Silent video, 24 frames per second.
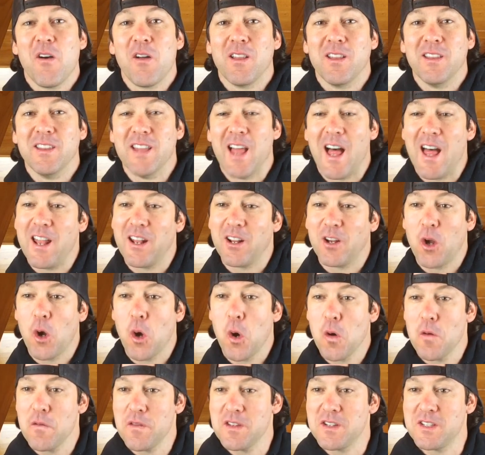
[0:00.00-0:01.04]
let
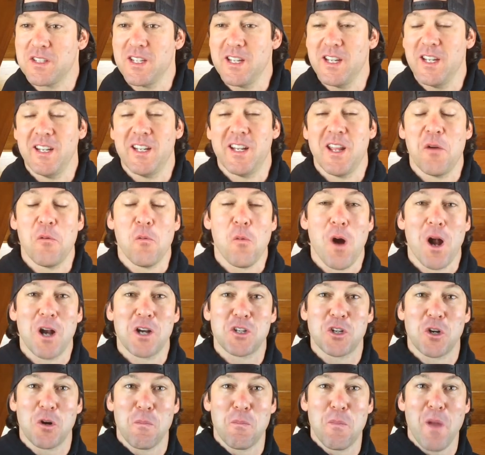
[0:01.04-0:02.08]
go of the seat and
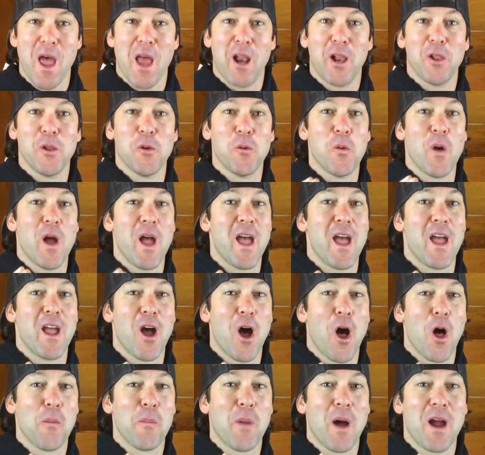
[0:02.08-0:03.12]
watched her pedal away
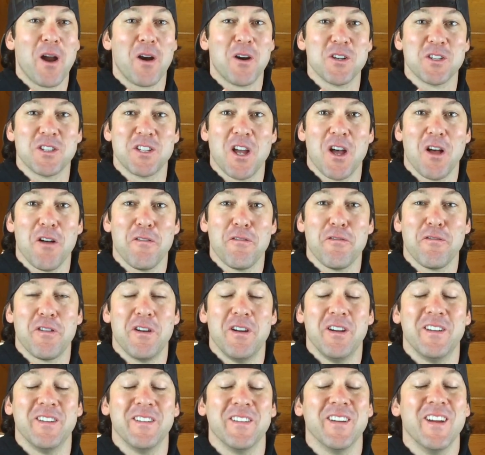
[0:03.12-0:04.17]
all by herself
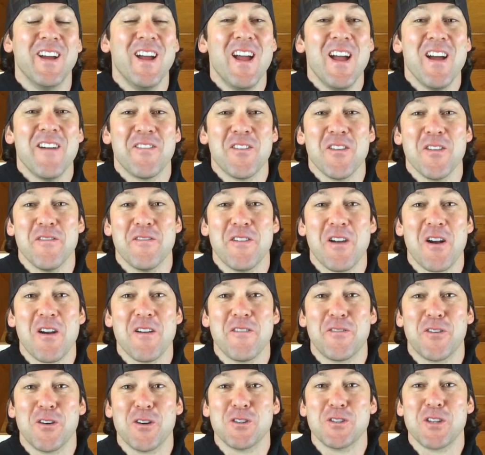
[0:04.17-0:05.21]
for the very
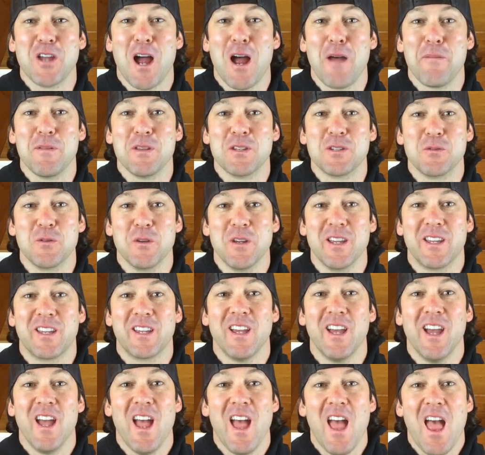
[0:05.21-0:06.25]
first time this
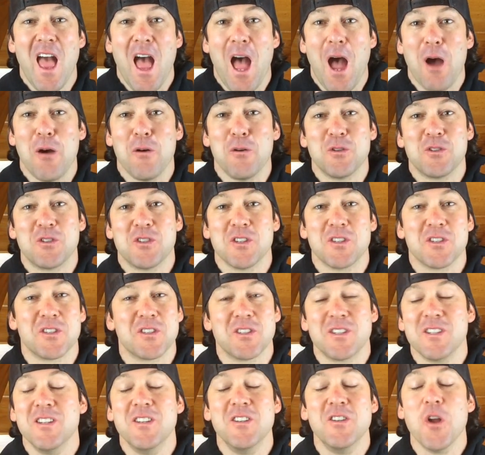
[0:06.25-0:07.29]
week, I was
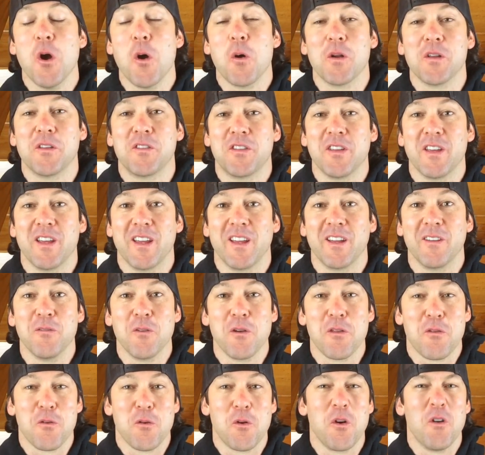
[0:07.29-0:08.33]
just
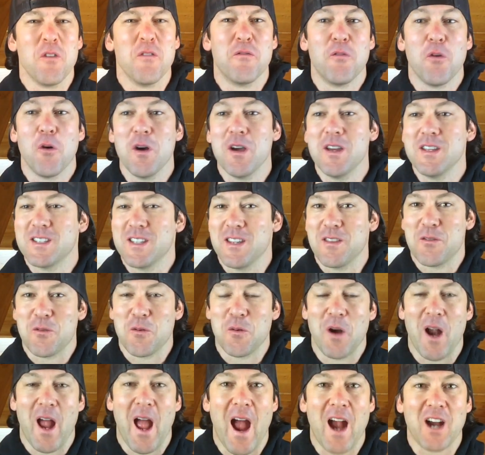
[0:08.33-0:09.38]
noticing through her voice and
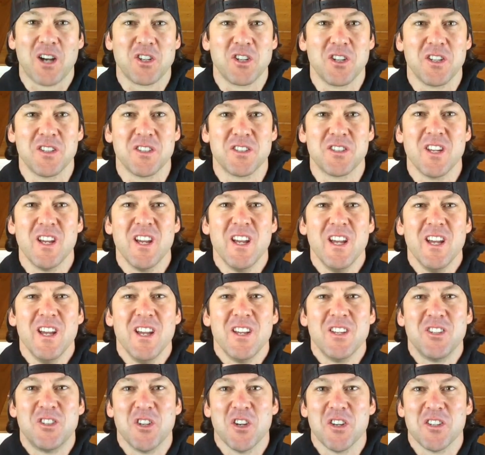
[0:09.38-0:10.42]
through her actions
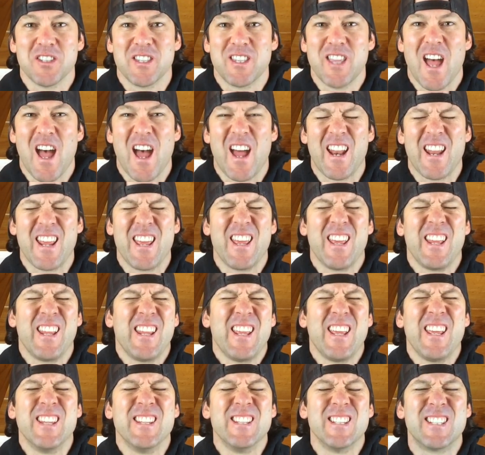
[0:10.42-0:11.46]
just that
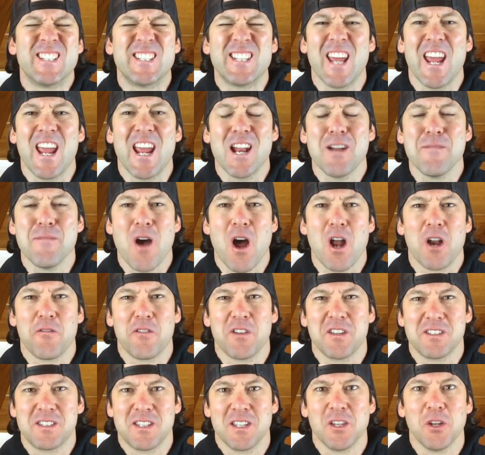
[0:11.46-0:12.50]
insane amount of
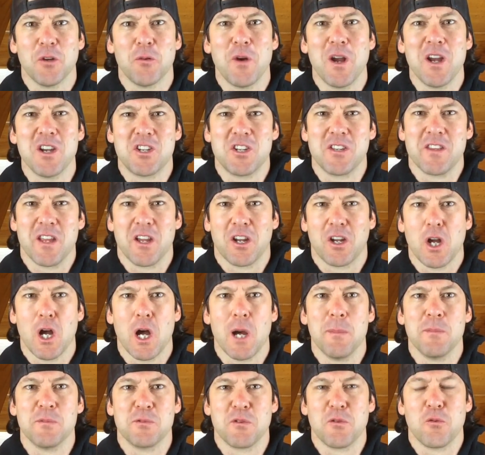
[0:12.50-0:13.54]
exhilaration that
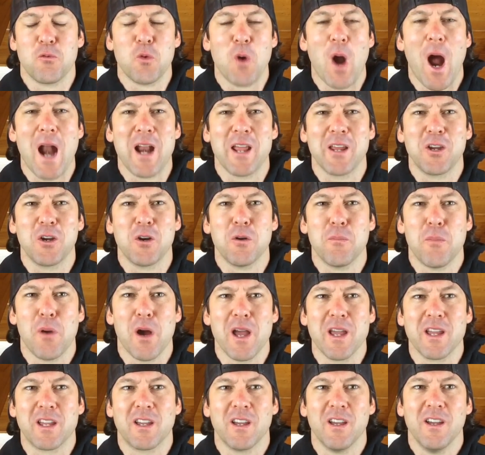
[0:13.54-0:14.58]
comes with riding your
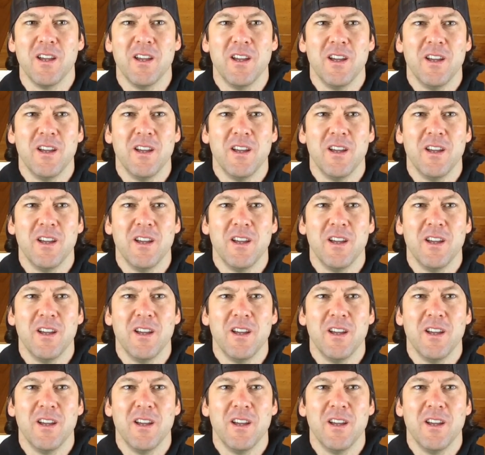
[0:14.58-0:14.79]
bike